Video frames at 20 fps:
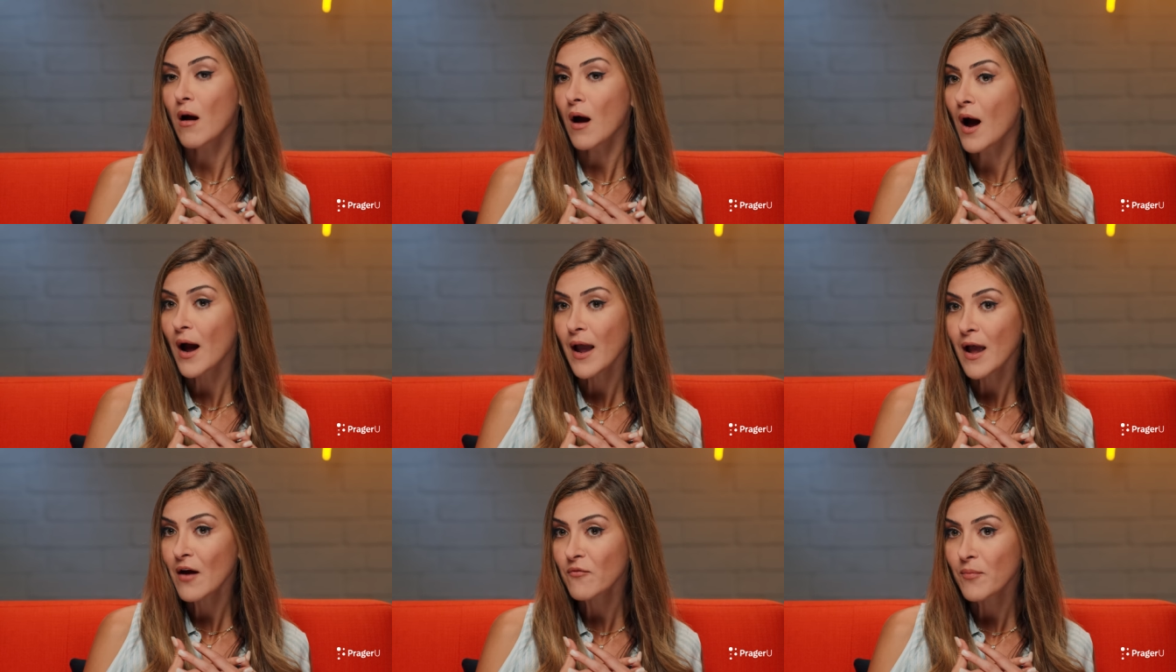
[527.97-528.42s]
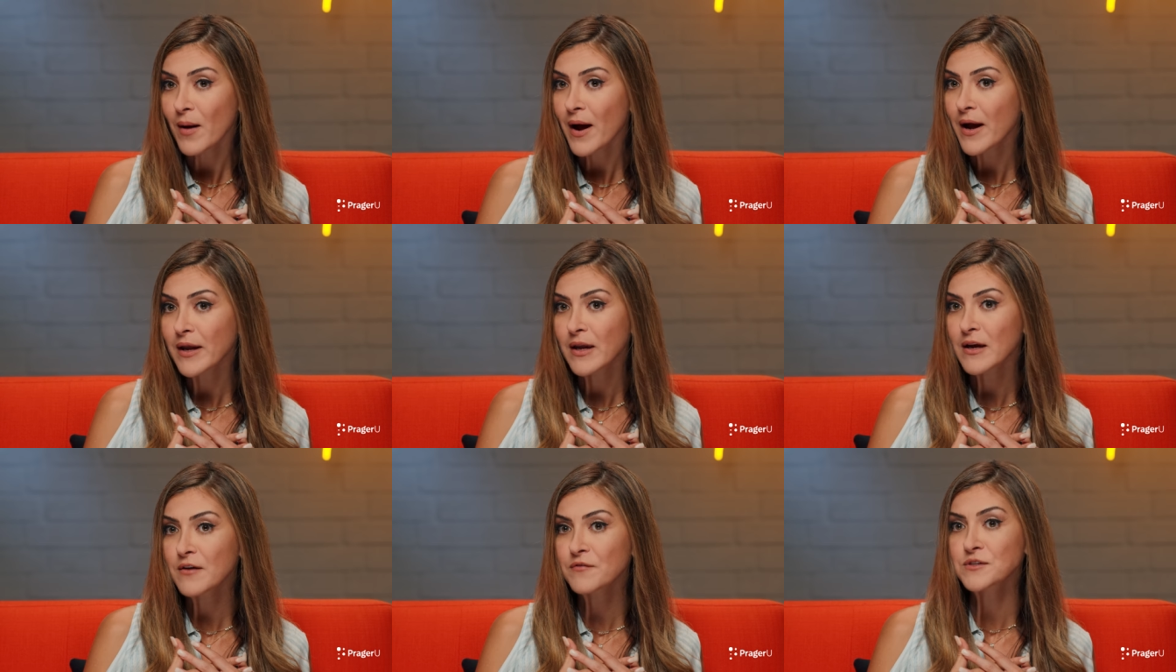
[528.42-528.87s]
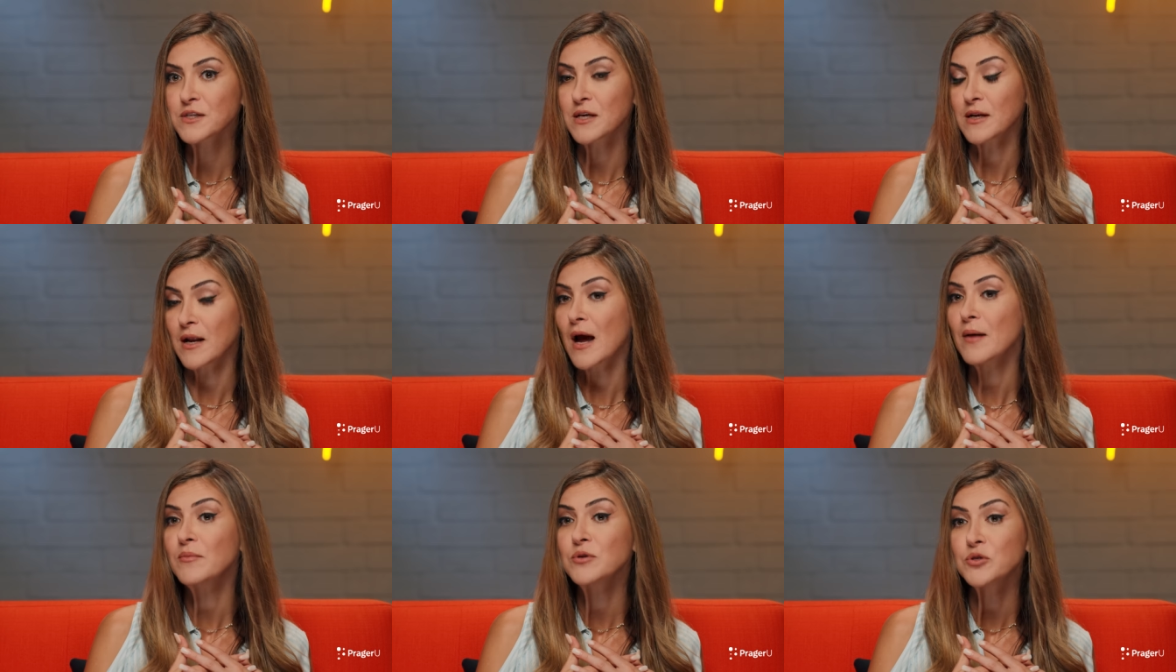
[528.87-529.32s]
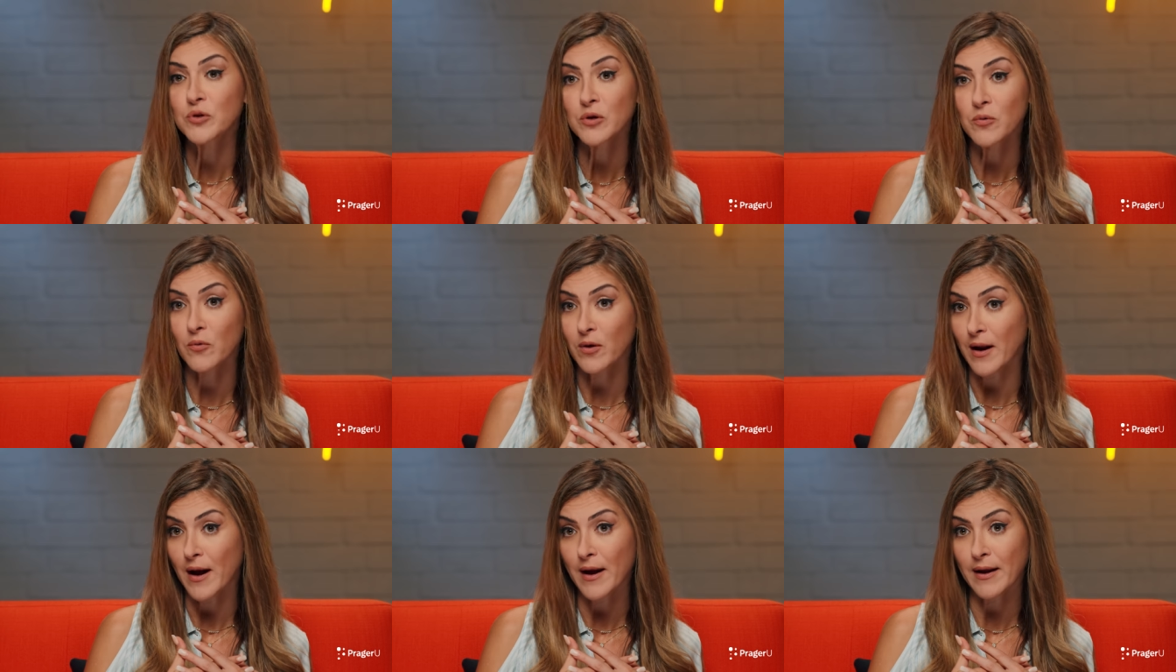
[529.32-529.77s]
I have my gifts and I'm
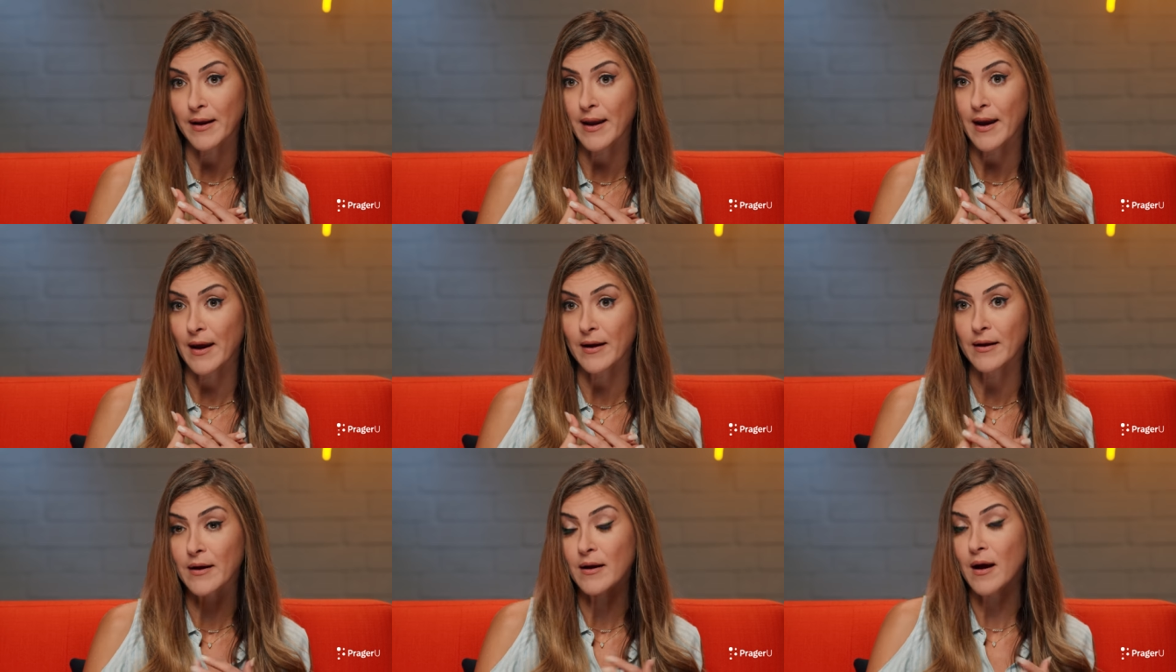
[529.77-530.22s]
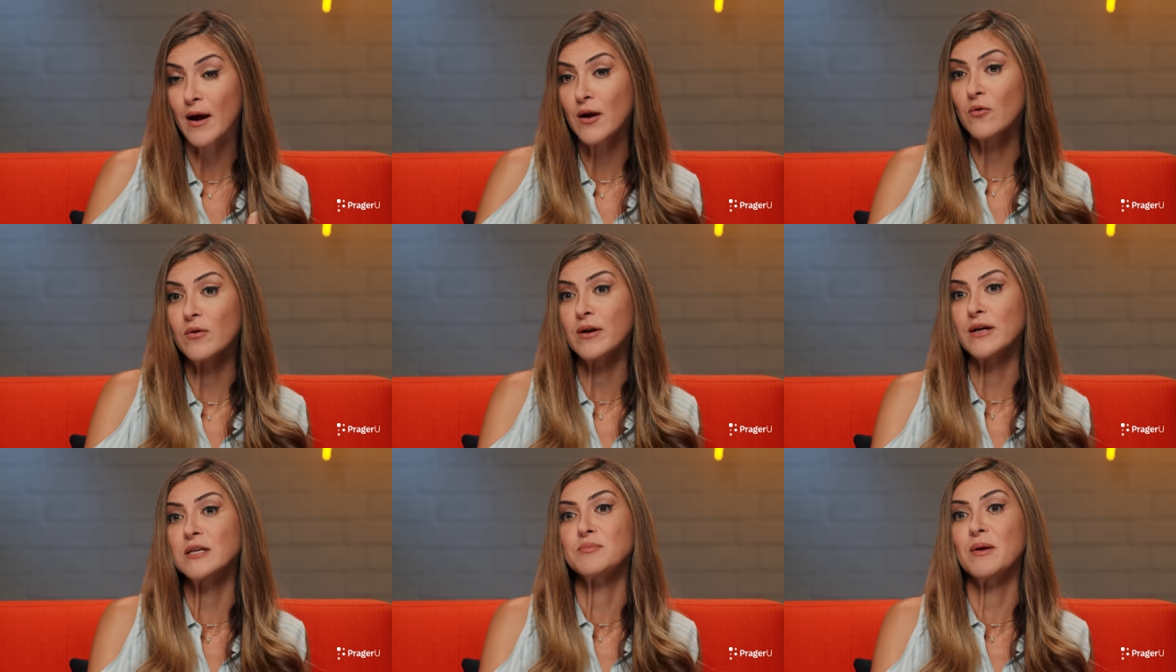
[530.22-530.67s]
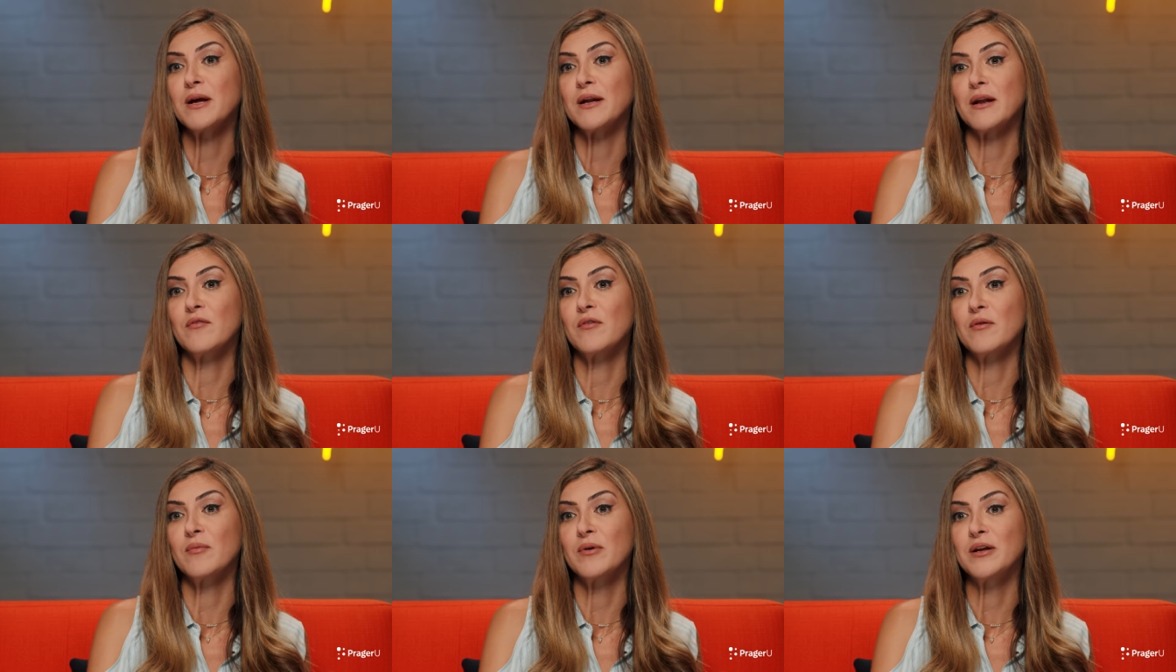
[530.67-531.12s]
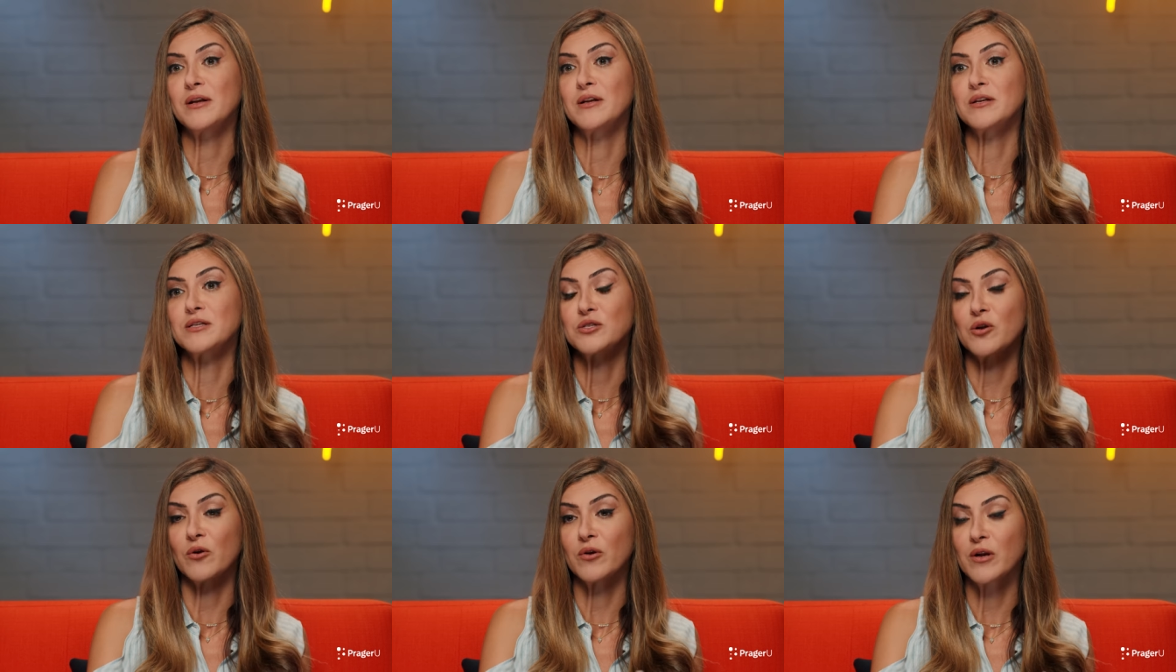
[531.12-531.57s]
doing what I can. And I don't expect everybody to
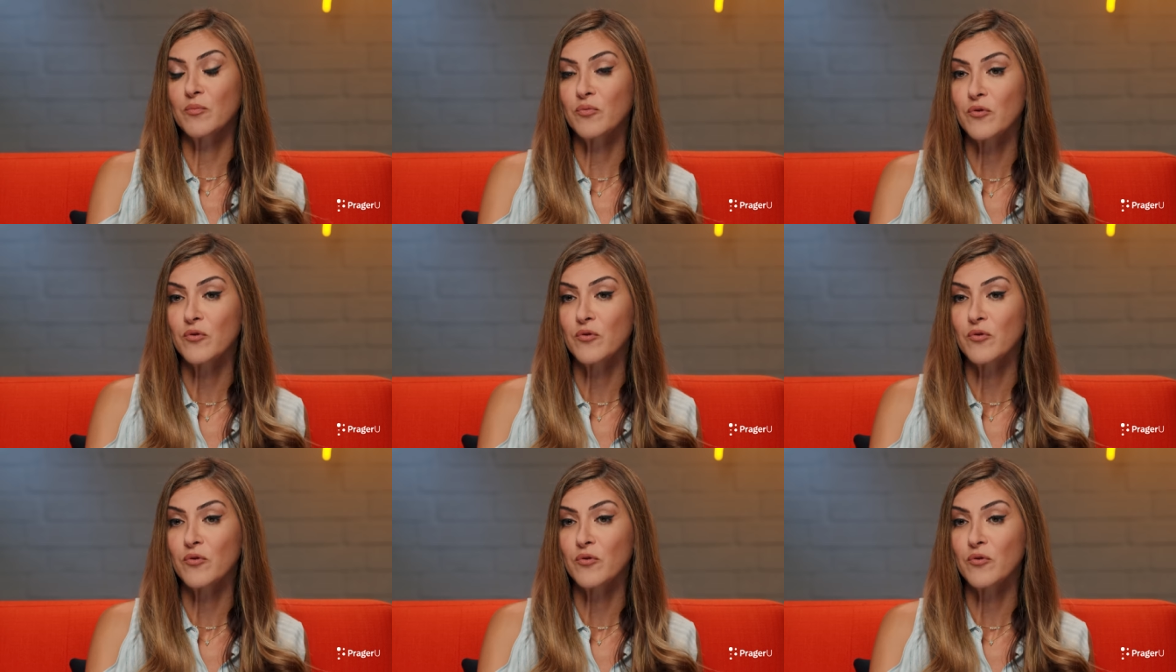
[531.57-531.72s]
start a